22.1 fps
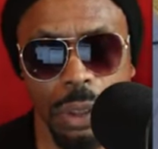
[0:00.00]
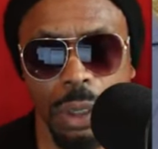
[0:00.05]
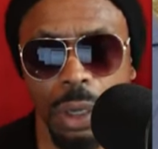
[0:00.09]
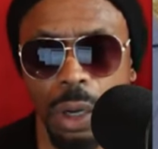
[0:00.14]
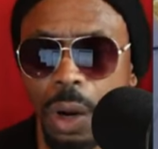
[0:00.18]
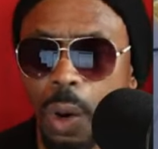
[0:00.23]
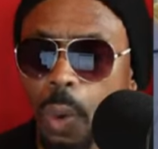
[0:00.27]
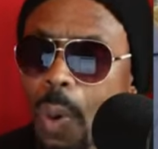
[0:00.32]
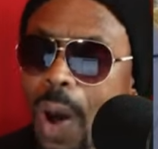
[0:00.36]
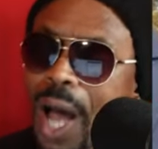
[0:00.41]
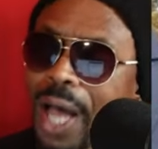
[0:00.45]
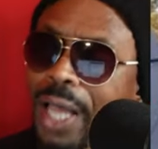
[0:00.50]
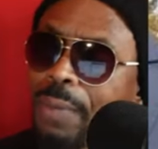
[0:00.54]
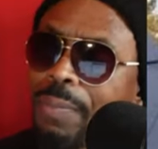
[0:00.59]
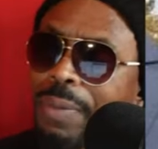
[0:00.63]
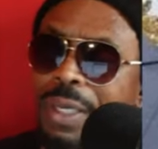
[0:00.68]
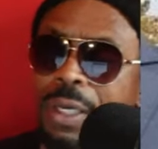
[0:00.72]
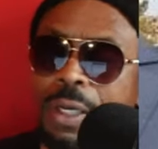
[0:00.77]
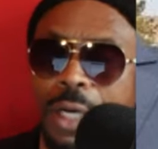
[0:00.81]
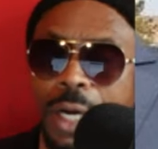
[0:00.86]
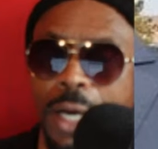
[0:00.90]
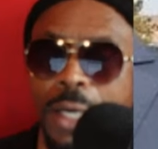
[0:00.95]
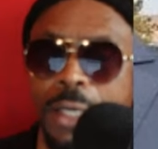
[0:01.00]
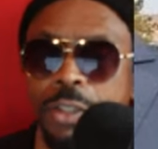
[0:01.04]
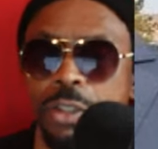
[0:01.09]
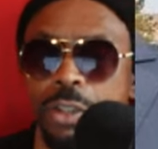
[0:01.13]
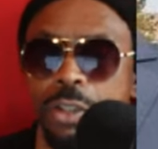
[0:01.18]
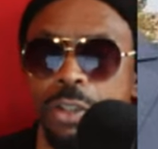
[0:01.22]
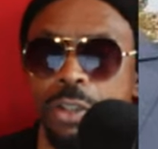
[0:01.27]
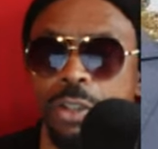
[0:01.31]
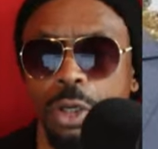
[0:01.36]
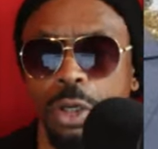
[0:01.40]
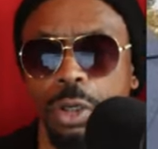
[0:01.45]
Why? Because
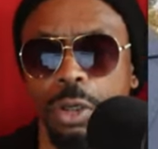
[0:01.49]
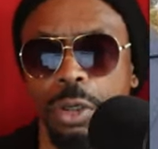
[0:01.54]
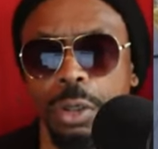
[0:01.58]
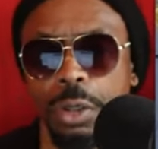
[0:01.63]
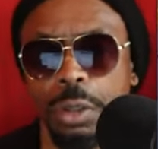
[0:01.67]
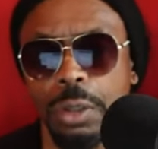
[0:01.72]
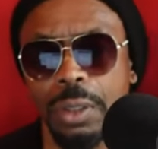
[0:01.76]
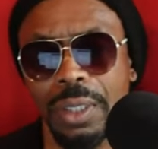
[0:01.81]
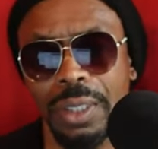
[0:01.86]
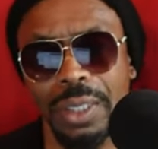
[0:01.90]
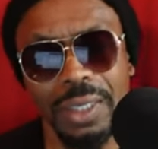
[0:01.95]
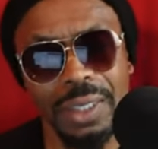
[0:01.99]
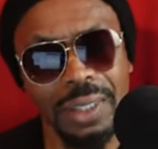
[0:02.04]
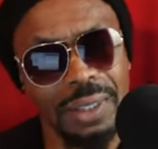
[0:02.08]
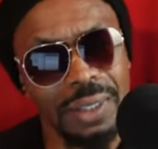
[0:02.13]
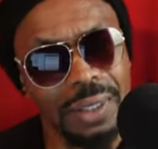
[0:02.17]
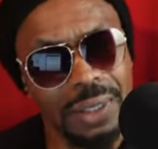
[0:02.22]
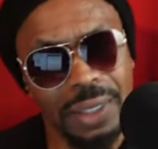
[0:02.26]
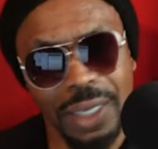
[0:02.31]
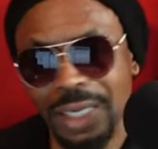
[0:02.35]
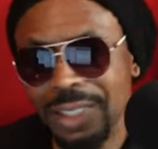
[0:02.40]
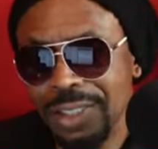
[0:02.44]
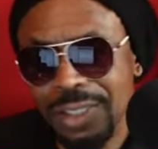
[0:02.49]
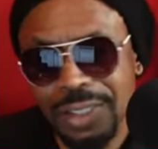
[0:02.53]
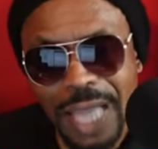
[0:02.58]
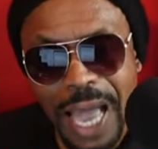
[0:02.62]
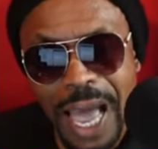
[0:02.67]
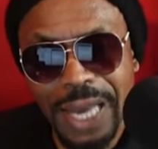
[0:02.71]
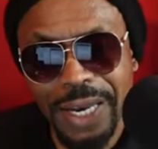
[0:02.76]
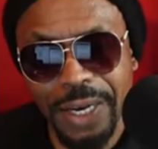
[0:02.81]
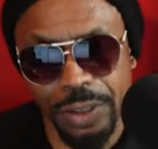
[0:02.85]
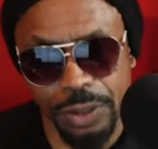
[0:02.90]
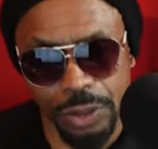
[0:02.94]
it's
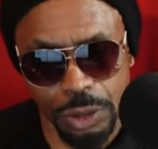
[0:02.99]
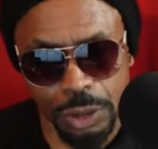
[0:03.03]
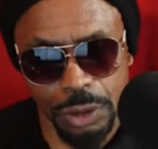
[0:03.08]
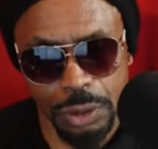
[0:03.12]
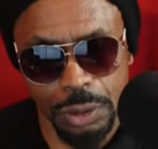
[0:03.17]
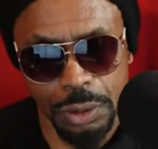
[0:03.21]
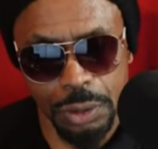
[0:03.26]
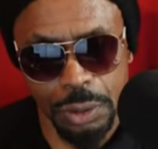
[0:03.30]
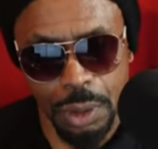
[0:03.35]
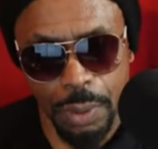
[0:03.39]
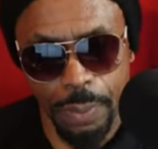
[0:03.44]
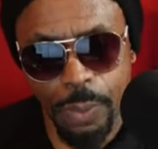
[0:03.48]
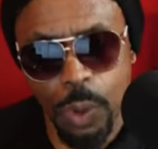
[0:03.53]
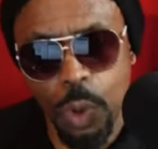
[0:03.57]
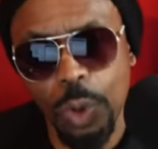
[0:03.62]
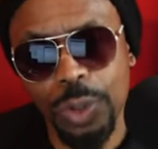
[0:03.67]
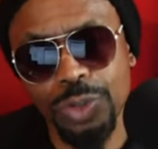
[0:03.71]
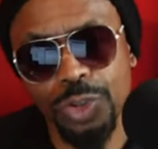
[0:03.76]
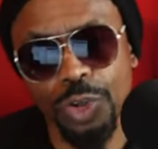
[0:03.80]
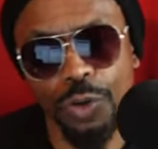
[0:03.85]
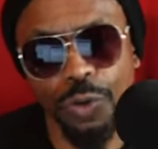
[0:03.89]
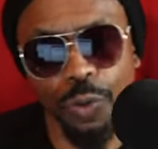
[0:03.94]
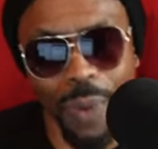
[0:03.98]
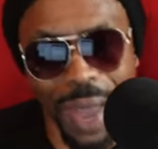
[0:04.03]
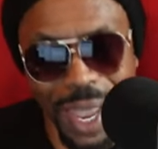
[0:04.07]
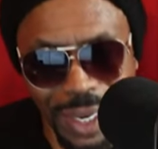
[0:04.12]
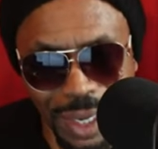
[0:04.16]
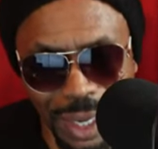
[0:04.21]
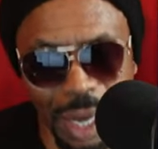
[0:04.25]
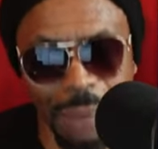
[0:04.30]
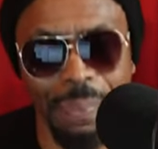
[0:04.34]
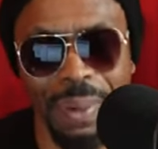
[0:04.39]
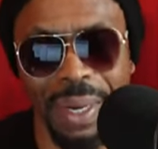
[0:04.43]
status. Moors are
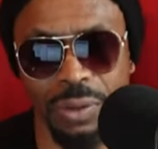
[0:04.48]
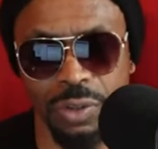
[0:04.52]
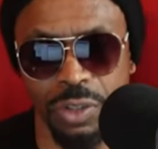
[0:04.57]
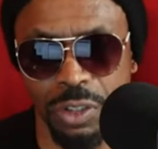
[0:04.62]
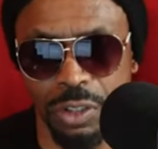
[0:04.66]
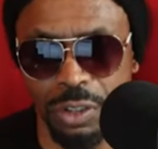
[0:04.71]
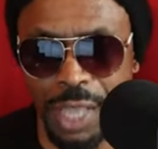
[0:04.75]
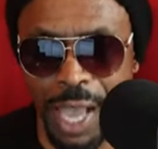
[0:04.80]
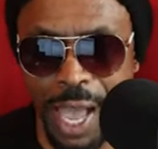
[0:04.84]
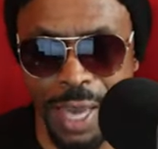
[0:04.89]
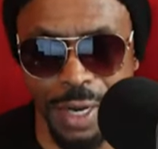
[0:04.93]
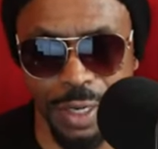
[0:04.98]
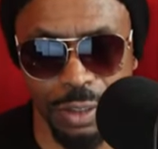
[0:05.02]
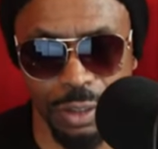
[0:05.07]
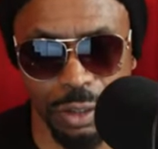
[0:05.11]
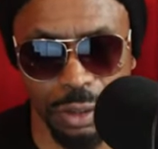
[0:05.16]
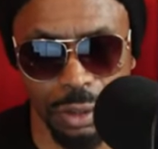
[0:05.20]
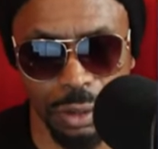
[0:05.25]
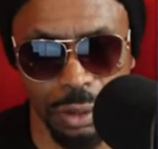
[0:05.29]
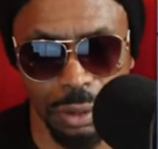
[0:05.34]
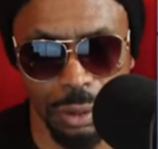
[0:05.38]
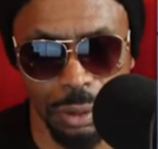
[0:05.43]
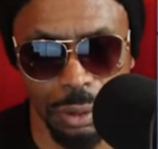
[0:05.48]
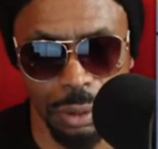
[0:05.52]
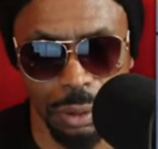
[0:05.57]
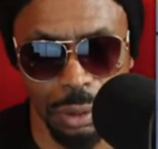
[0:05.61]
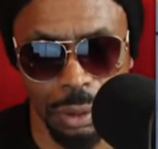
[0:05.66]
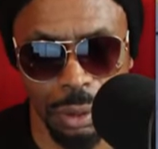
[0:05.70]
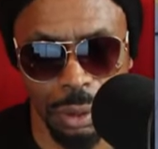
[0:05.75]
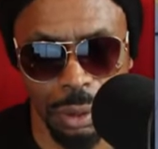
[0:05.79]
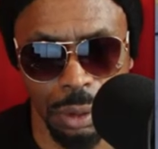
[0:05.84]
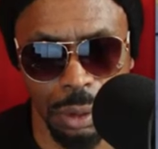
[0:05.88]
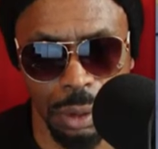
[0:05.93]
right about status.
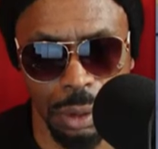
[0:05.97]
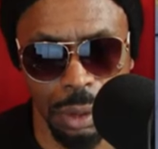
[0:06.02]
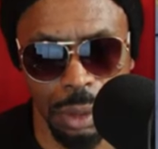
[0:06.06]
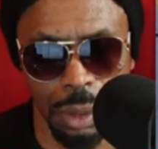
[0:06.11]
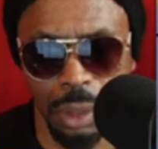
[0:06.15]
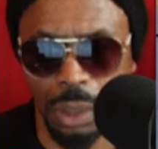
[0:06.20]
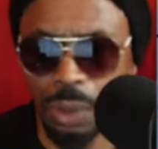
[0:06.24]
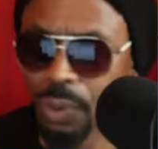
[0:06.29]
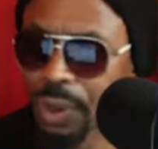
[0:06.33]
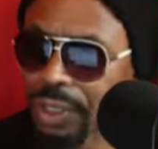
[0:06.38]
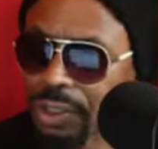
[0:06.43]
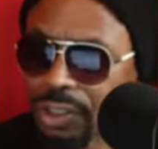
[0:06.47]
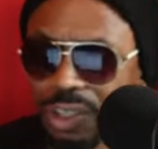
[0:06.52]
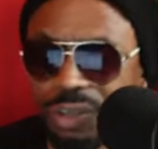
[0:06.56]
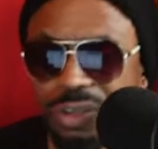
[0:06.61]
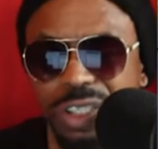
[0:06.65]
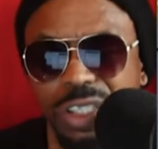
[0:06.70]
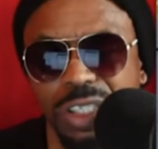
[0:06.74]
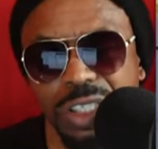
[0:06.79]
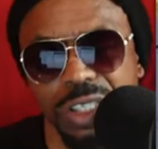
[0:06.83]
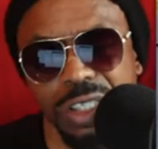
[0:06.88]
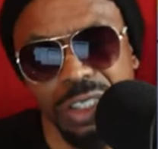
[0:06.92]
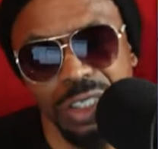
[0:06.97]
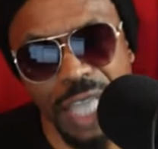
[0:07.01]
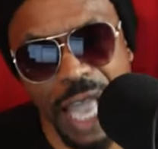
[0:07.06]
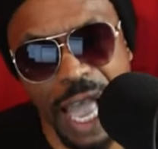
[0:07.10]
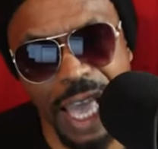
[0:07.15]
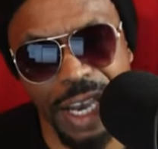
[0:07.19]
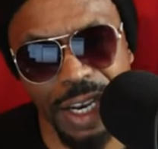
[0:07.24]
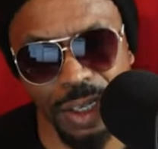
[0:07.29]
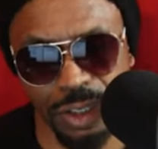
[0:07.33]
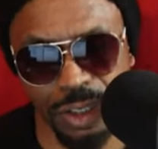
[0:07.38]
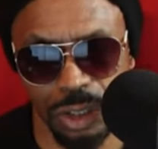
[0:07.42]
What is your
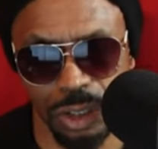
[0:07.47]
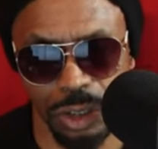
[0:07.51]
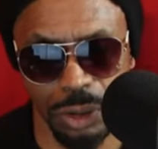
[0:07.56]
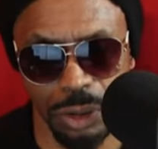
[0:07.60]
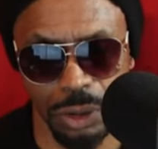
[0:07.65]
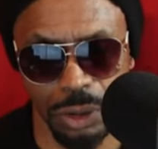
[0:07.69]
status?